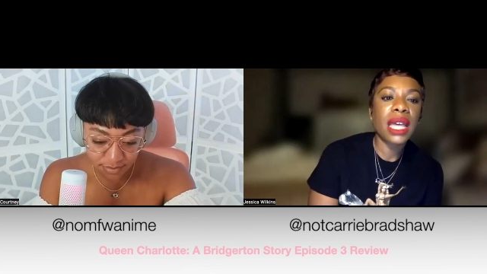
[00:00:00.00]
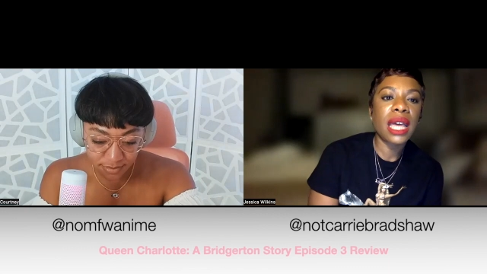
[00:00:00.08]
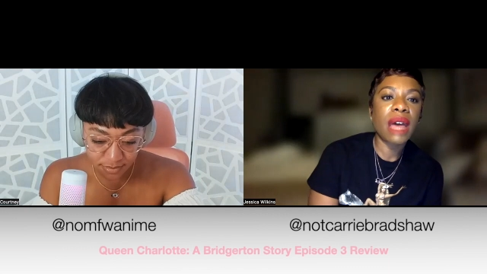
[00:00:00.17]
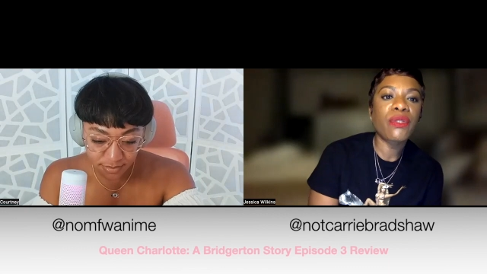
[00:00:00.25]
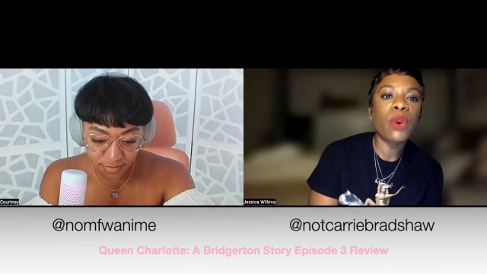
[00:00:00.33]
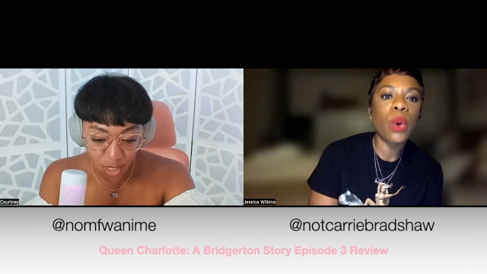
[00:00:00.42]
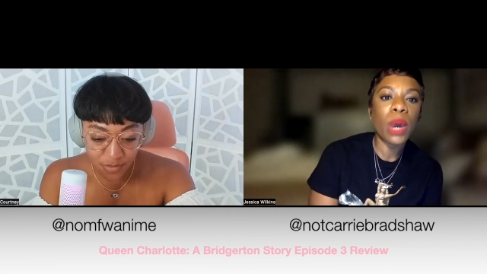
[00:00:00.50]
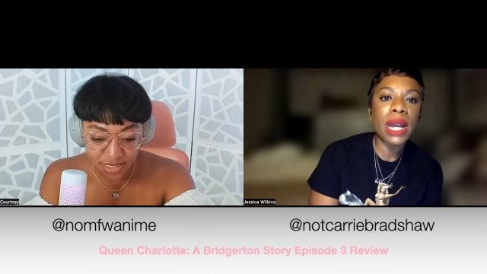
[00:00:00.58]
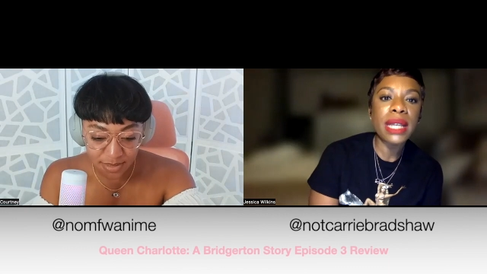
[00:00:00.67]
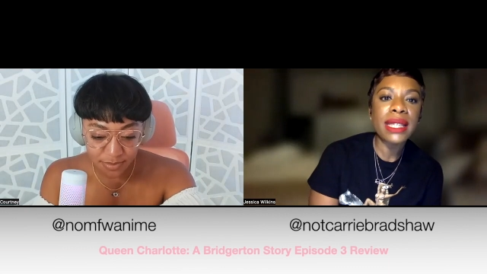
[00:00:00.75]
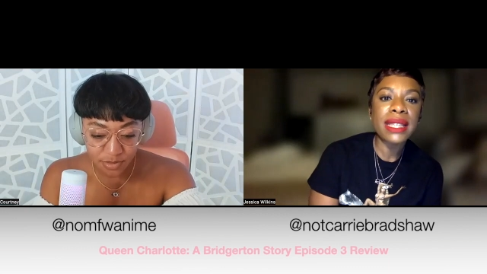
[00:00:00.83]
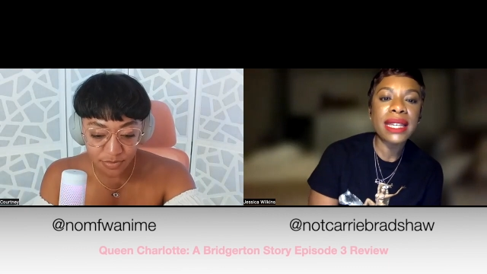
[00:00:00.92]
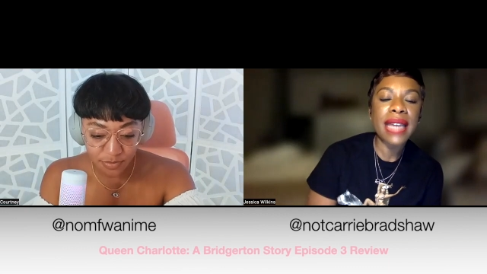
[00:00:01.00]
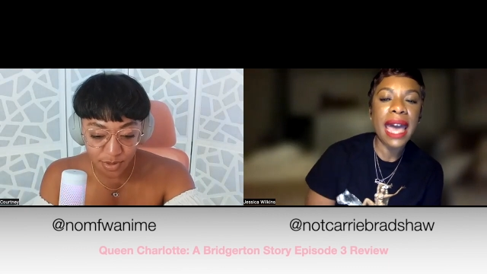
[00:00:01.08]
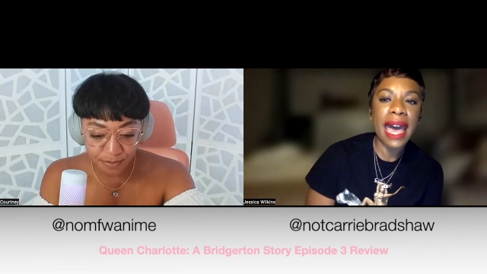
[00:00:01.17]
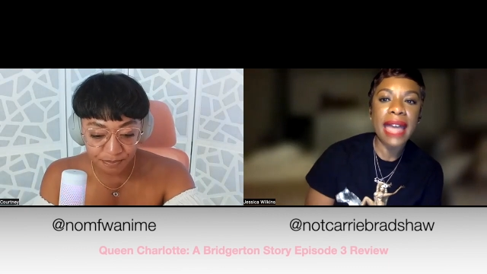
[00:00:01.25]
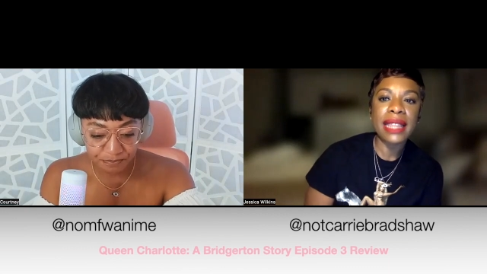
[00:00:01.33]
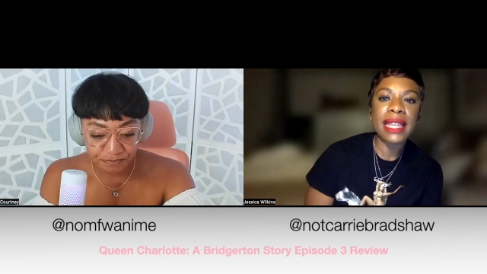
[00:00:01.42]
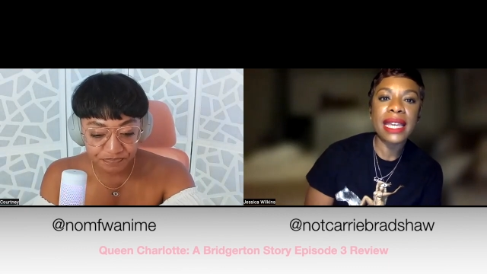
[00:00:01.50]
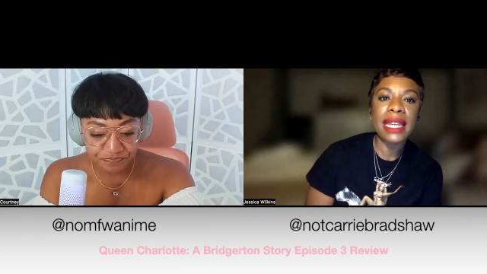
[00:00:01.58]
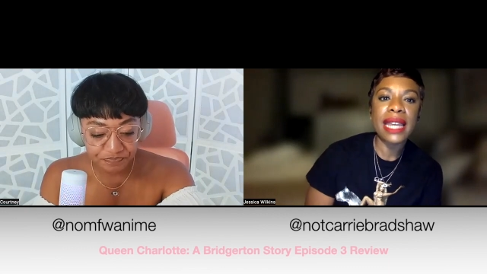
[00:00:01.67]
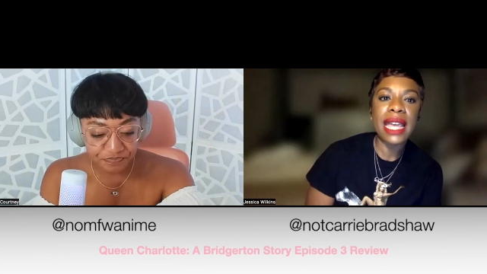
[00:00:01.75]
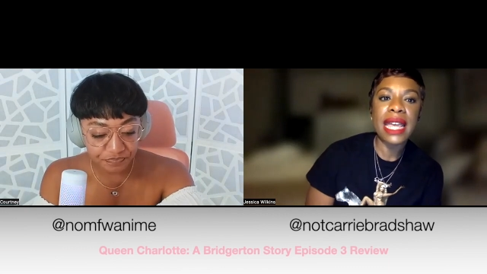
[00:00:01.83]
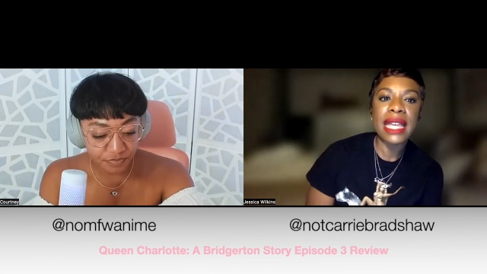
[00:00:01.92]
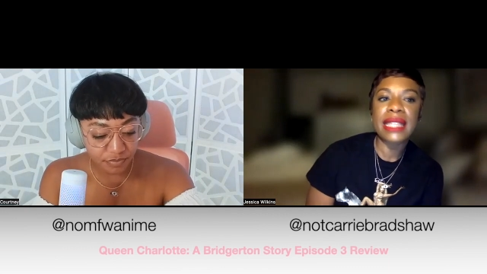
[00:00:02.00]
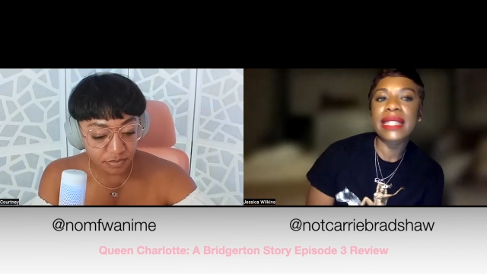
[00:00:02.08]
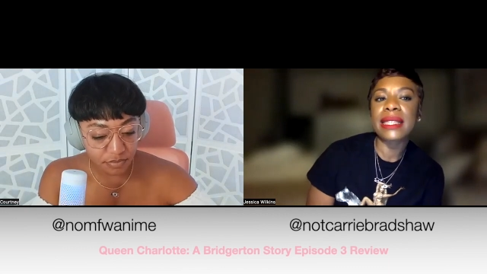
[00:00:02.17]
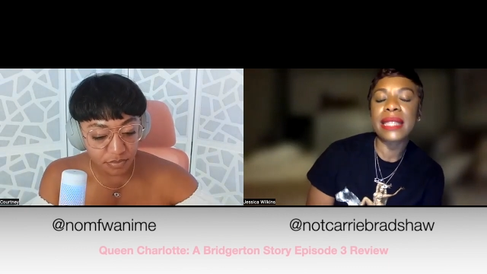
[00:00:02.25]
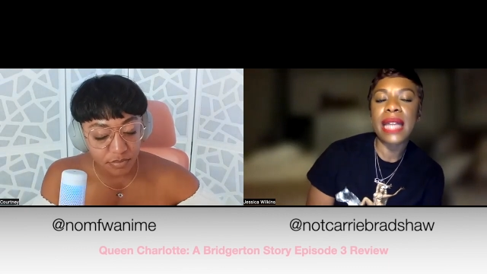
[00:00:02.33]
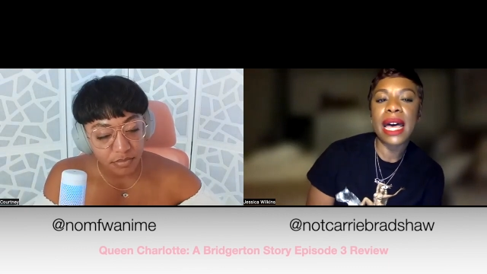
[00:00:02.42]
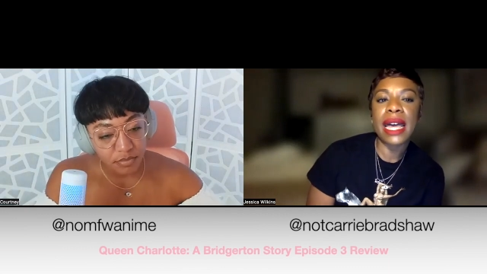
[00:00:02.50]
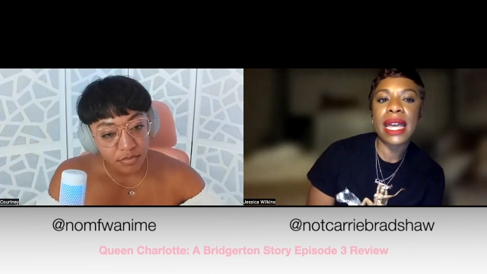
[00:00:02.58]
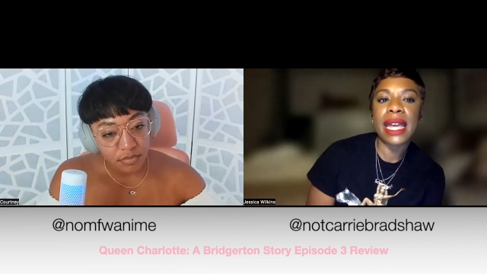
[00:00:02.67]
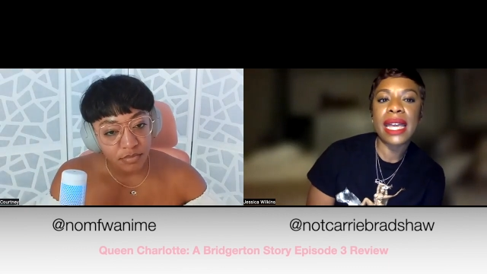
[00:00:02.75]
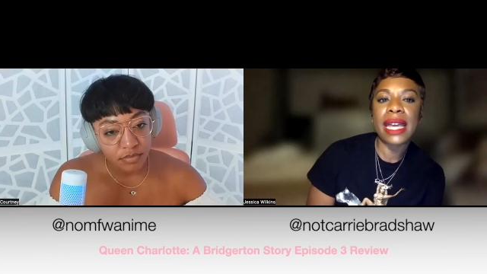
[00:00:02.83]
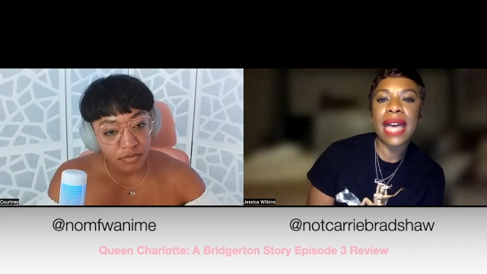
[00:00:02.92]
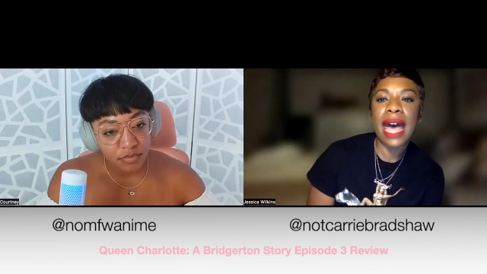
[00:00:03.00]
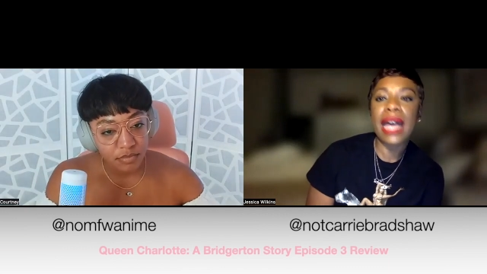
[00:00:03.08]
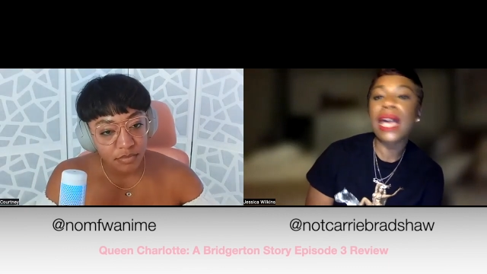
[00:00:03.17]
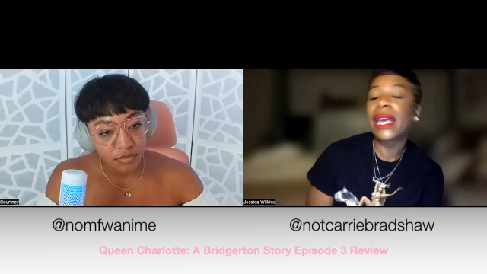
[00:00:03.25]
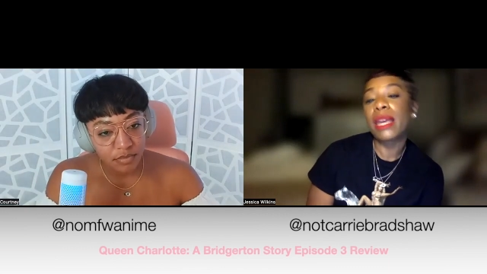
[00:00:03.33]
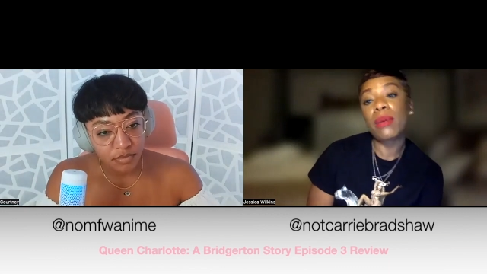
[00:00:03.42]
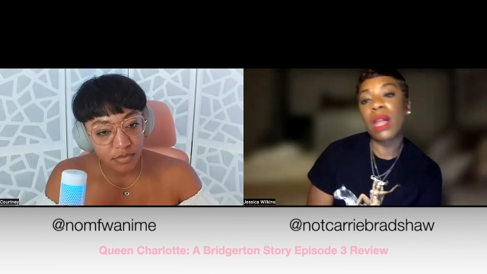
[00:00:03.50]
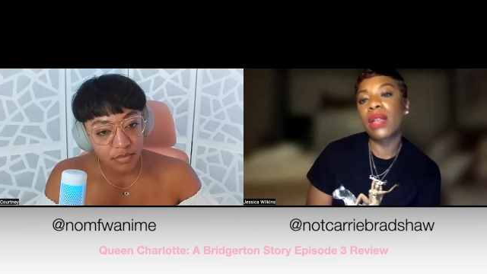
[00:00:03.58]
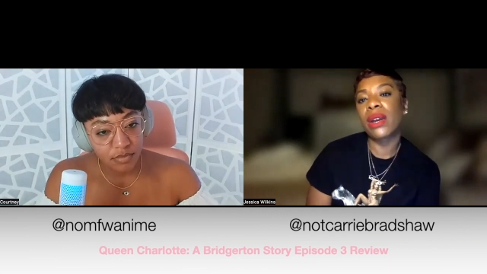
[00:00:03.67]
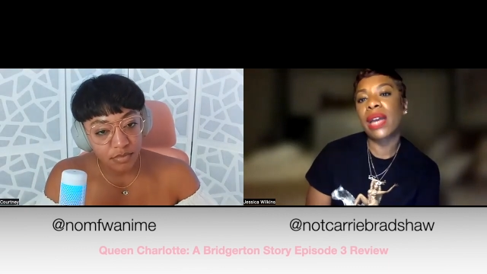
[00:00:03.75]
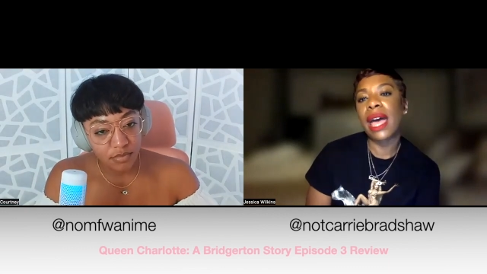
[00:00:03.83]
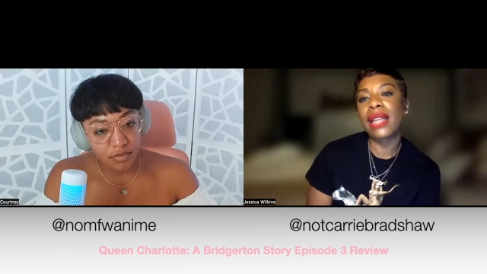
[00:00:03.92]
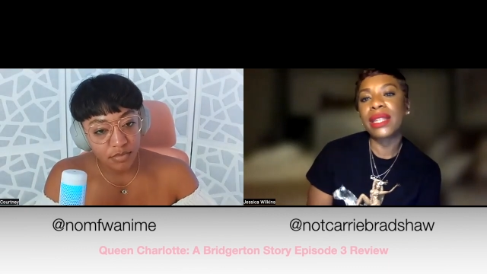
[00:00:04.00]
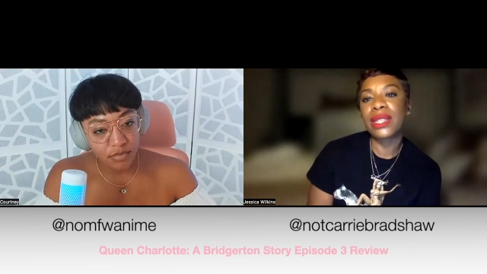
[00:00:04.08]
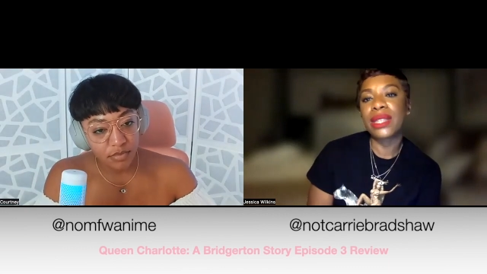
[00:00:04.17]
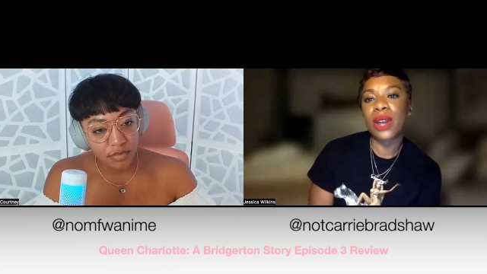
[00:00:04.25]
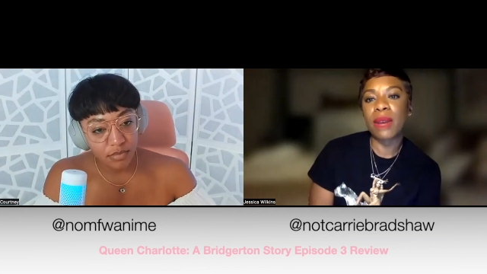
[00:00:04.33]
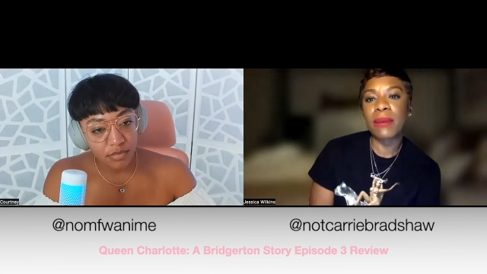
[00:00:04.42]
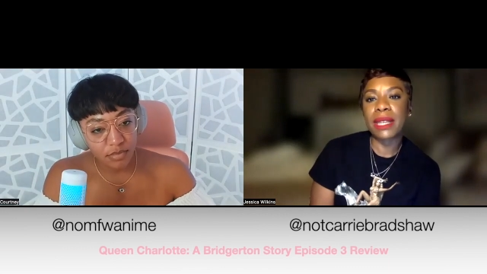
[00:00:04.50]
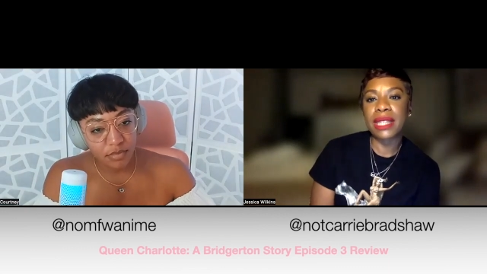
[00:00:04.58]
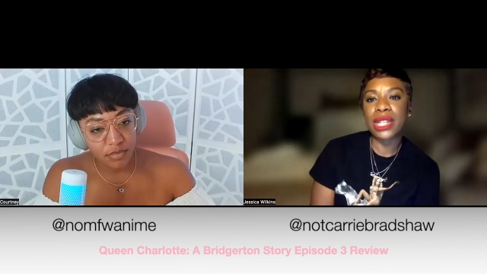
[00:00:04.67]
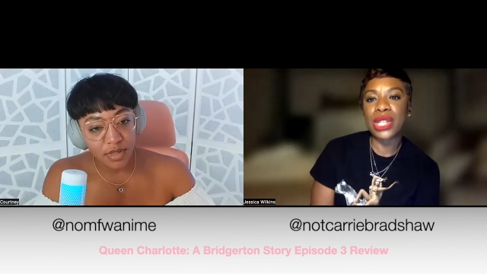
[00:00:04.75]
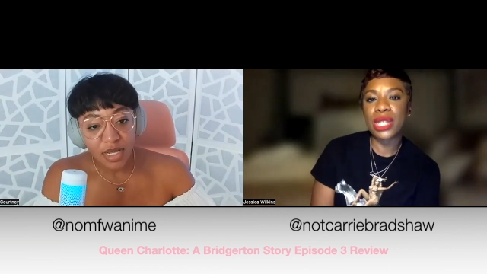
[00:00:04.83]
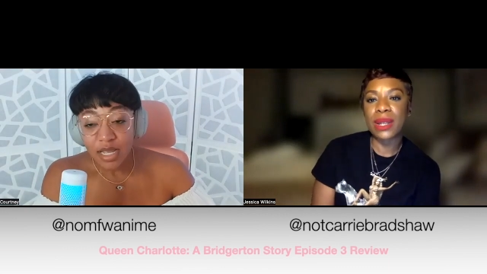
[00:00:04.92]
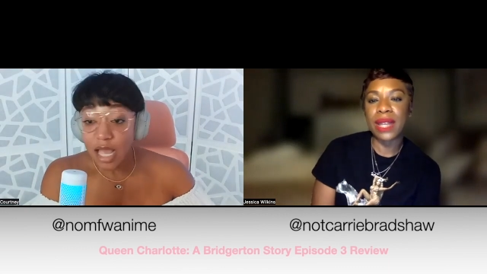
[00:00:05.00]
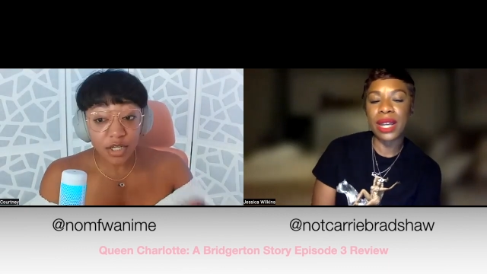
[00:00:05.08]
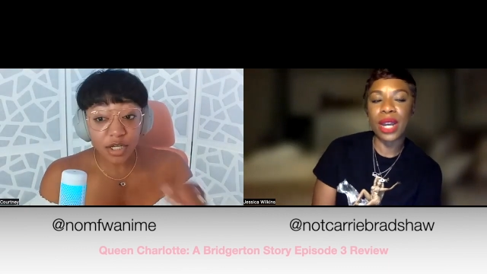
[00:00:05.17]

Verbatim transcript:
Speaker 1: of course, Catelyn is like I, I, keep calling her Catelyn Stark because I just don't like. So